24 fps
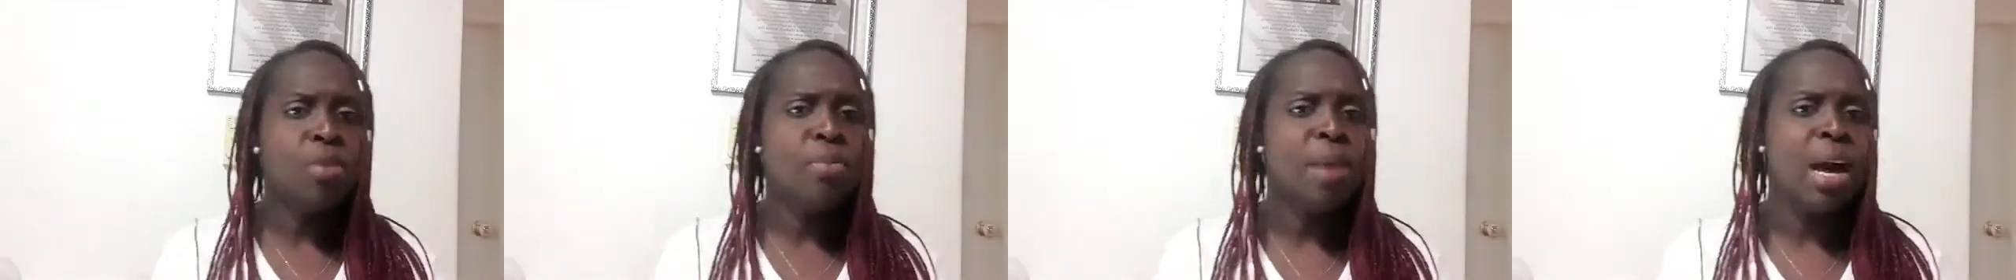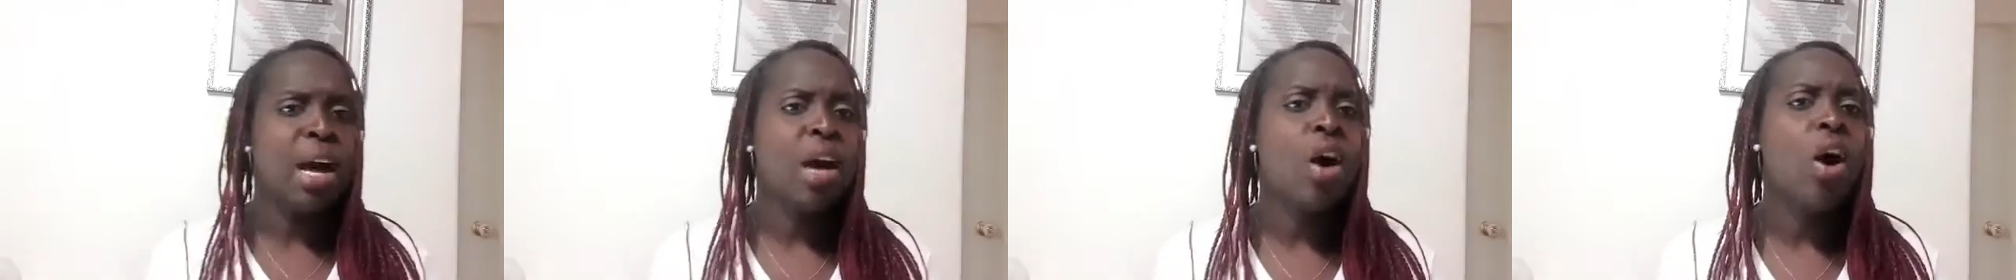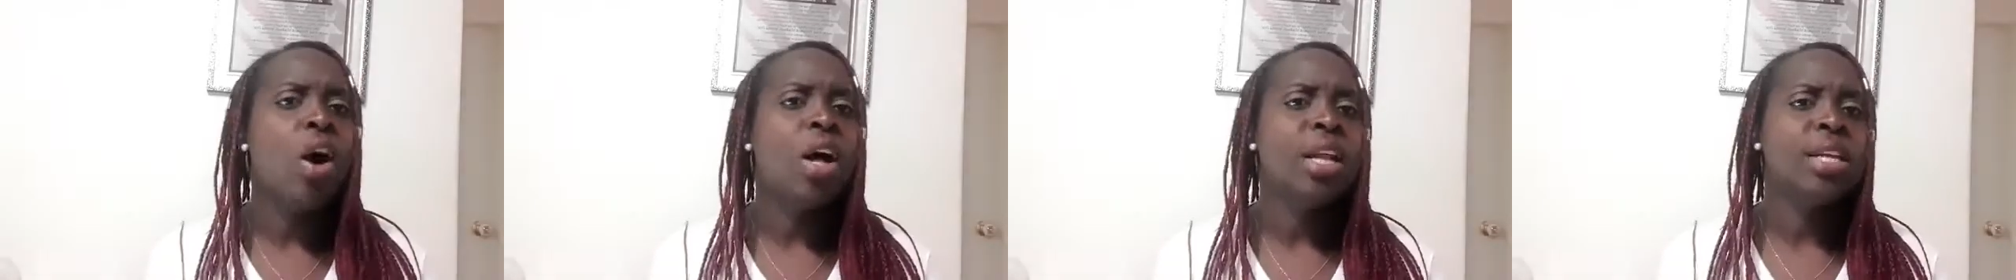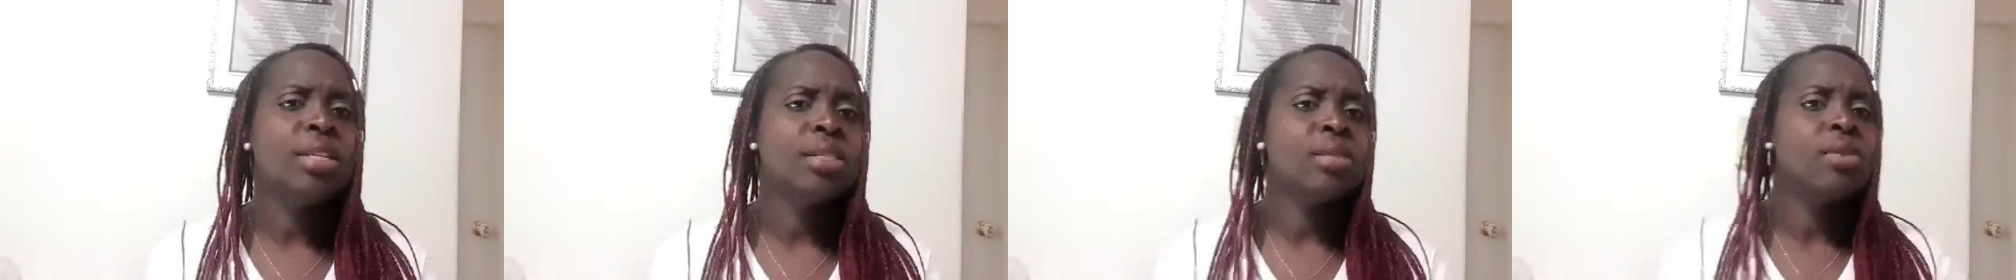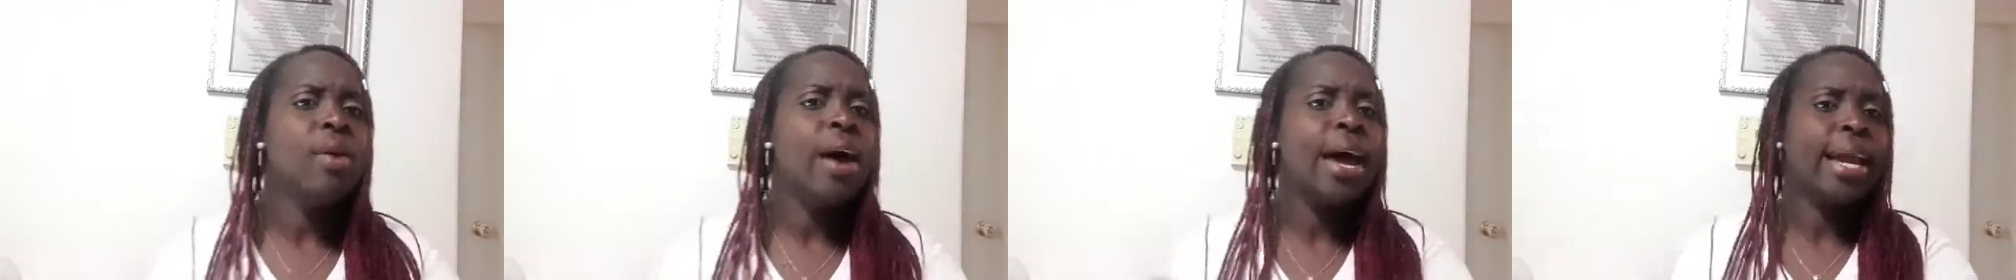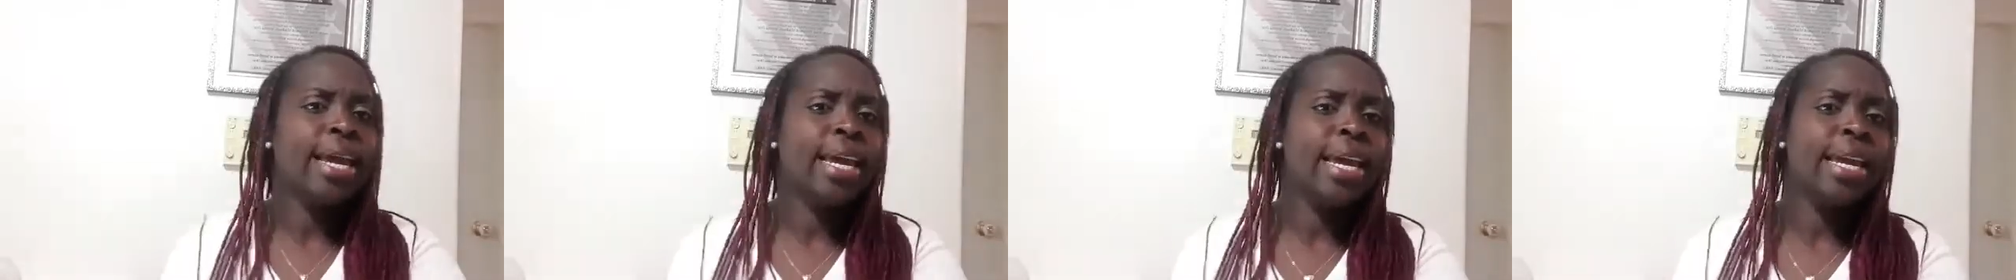my calling so
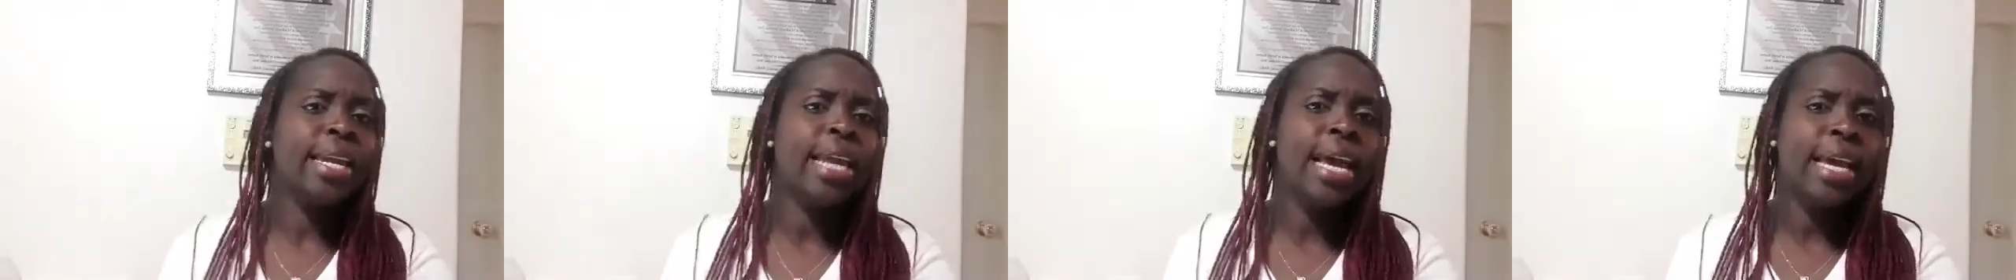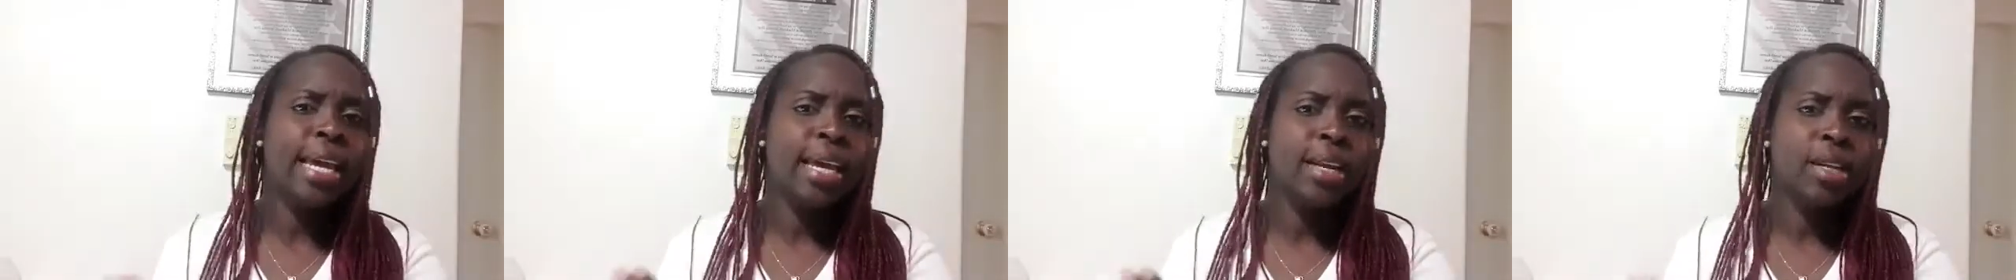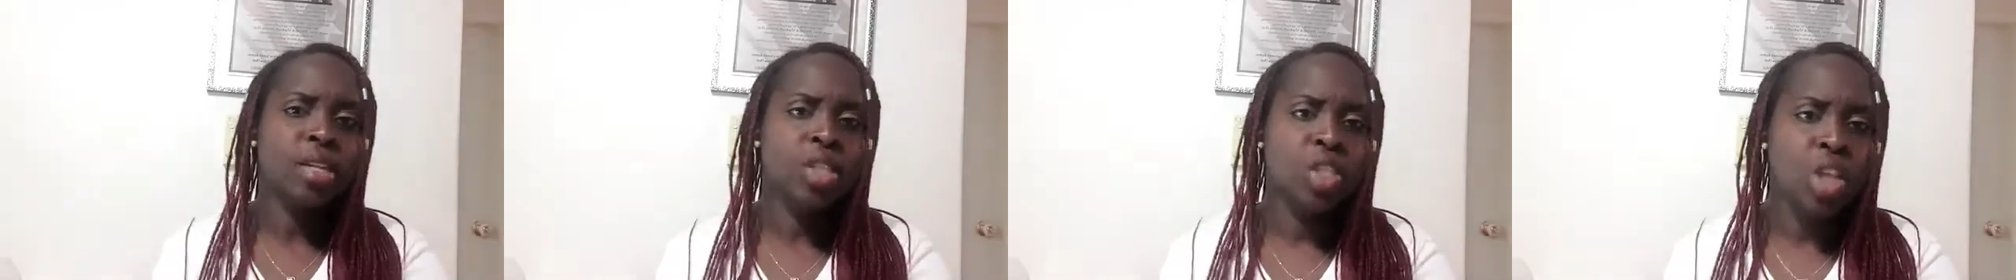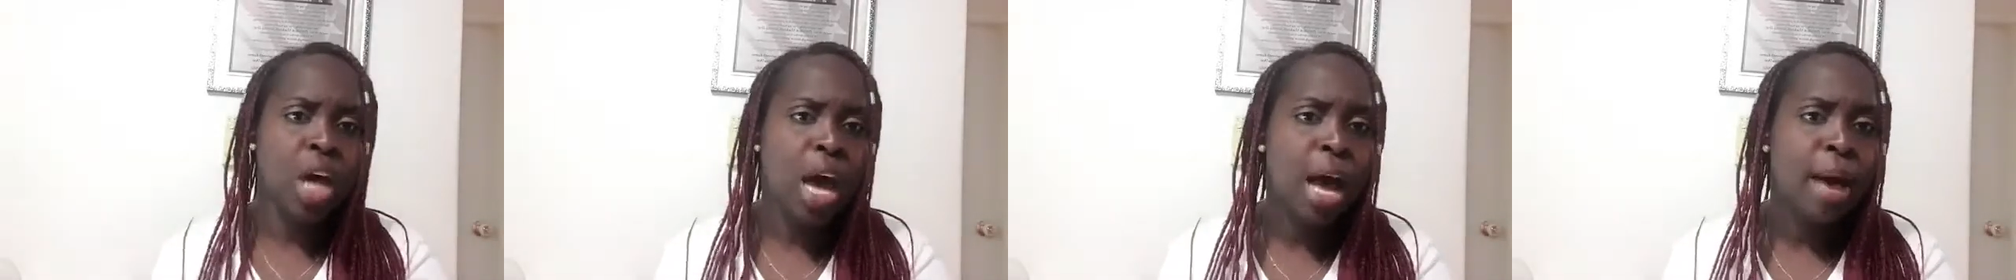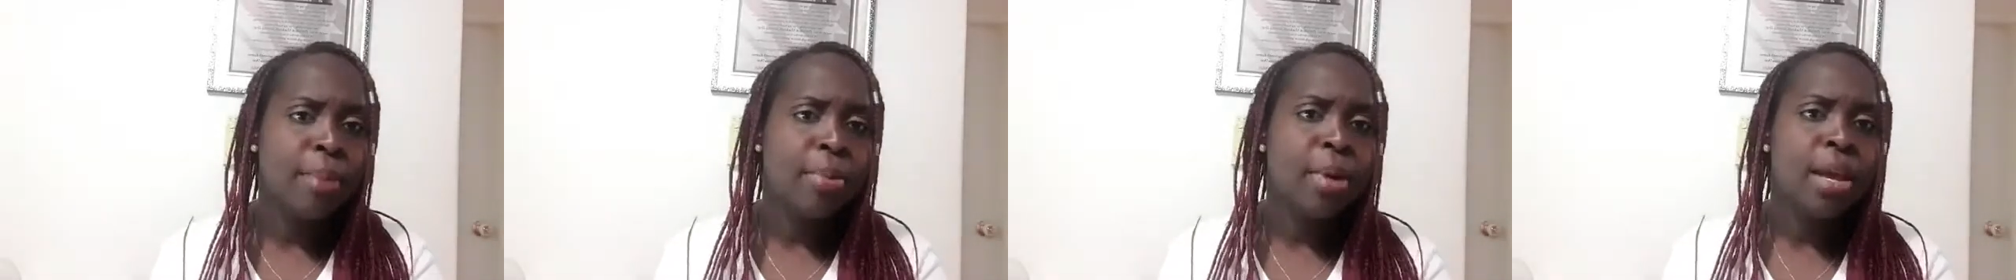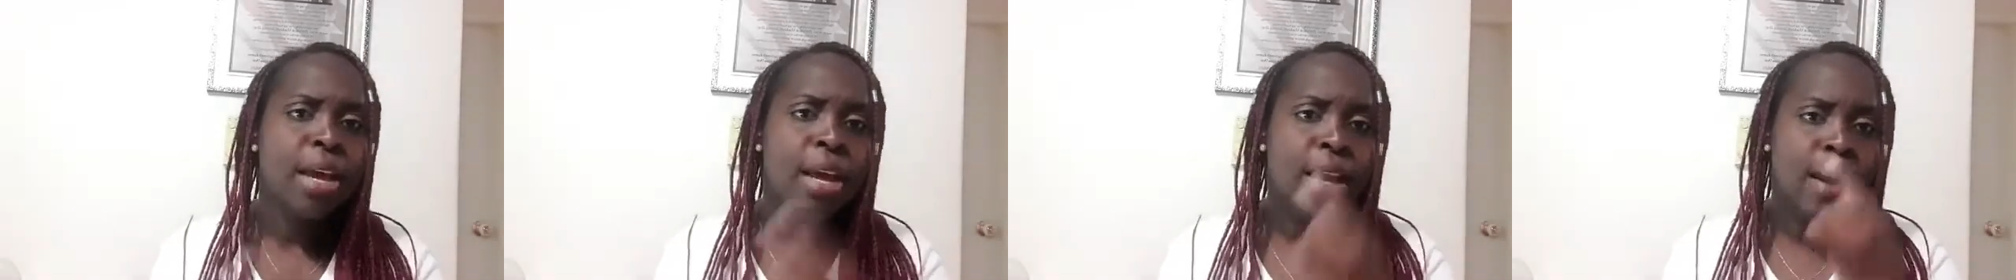I cannot get a
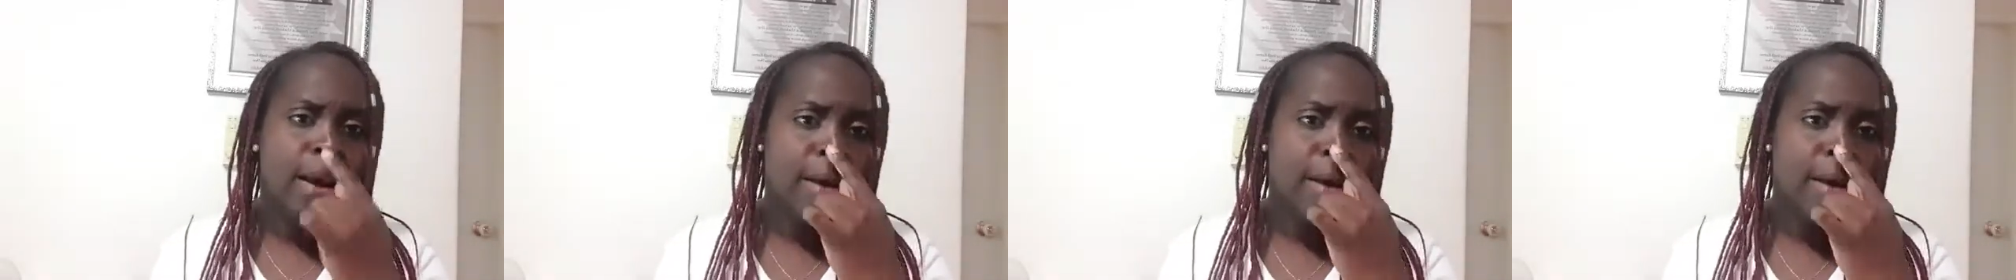job.